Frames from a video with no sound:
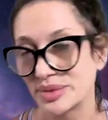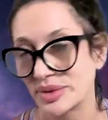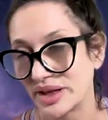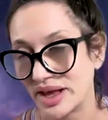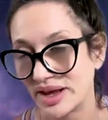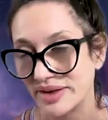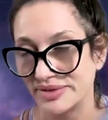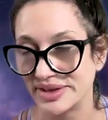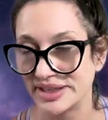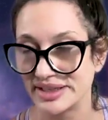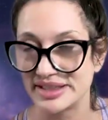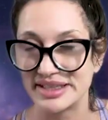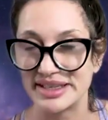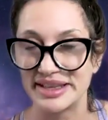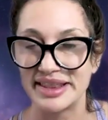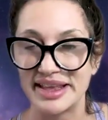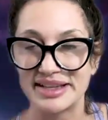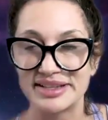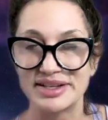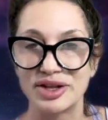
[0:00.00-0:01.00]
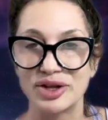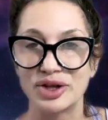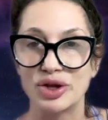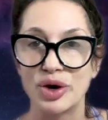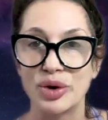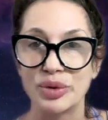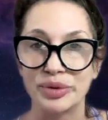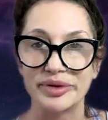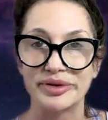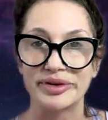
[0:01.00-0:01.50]
Well, obviously, that's a
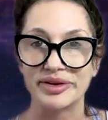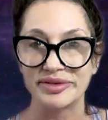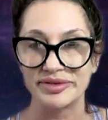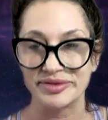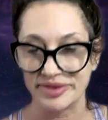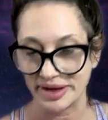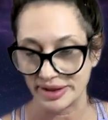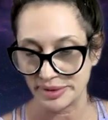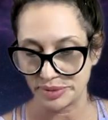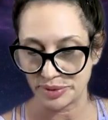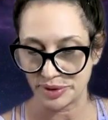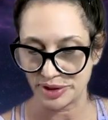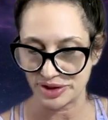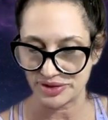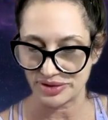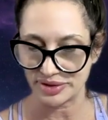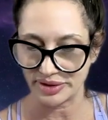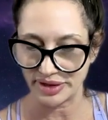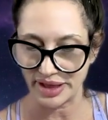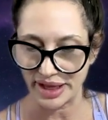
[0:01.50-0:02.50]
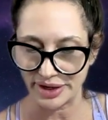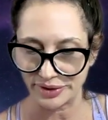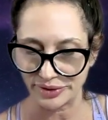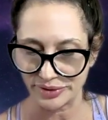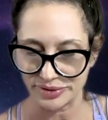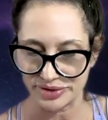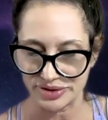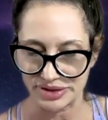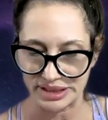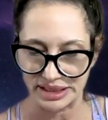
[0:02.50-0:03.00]
lower vibrational
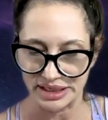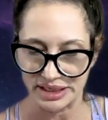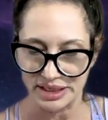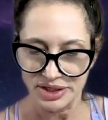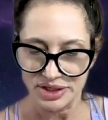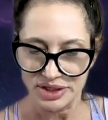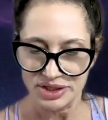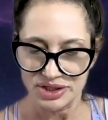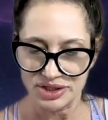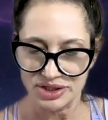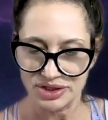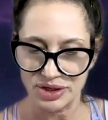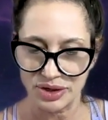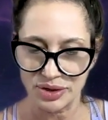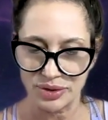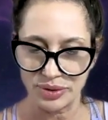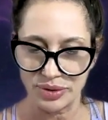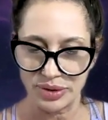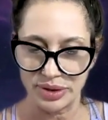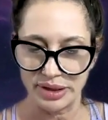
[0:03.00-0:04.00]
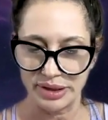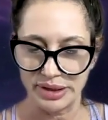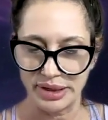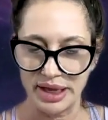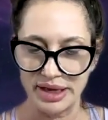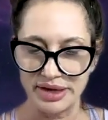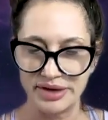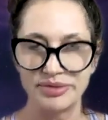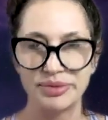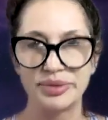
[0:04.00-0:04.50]
energy. So,
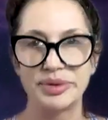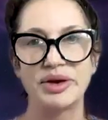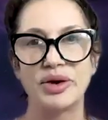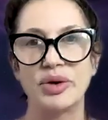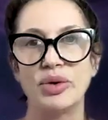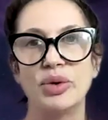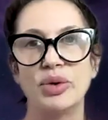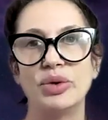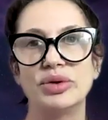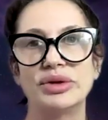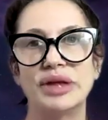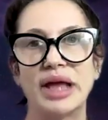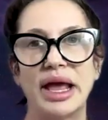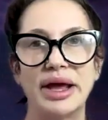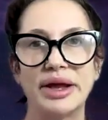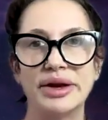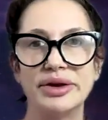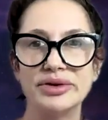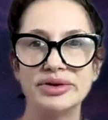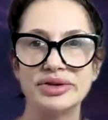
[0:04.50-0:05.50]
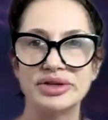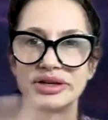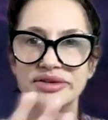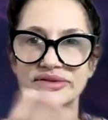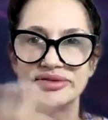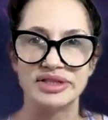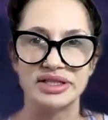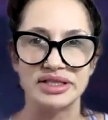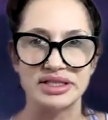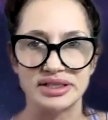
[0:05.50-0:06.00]
again, if we hold energy
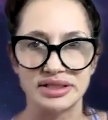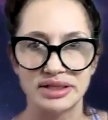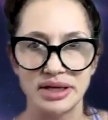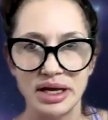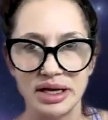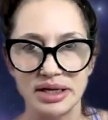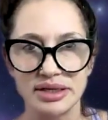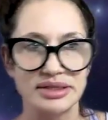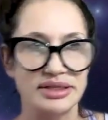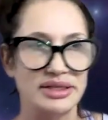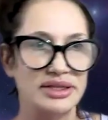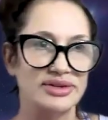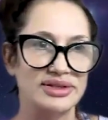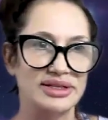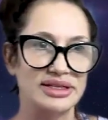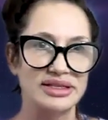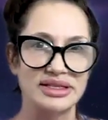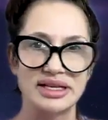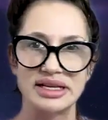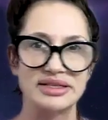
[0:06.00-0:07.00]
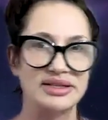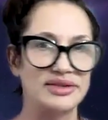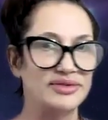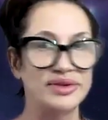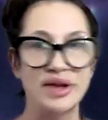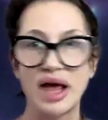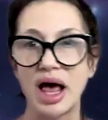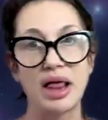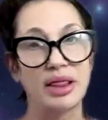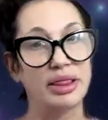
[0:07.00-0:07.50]
of disgust, there's a sense of
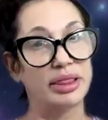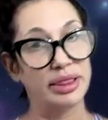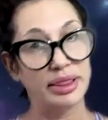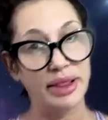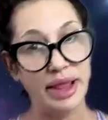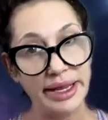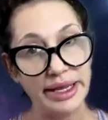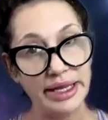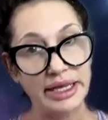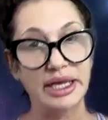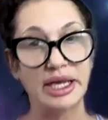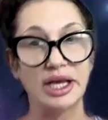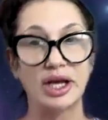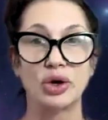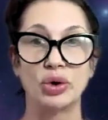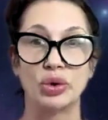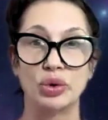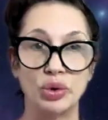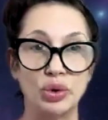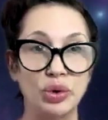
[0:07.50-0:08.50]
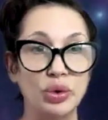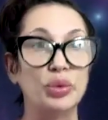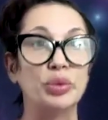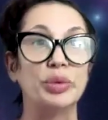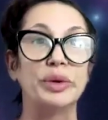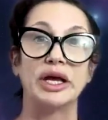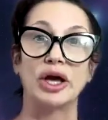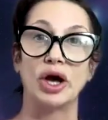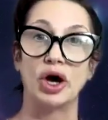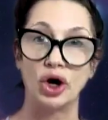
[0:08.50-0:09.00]
not liking who
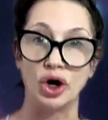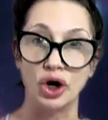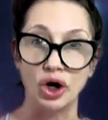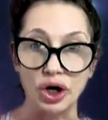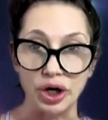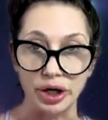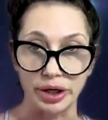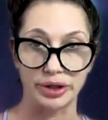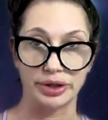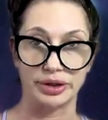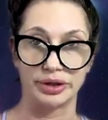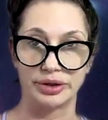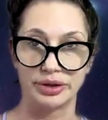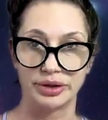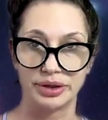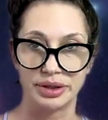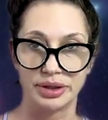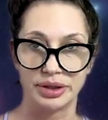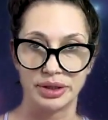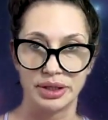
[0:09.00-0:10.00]
we are.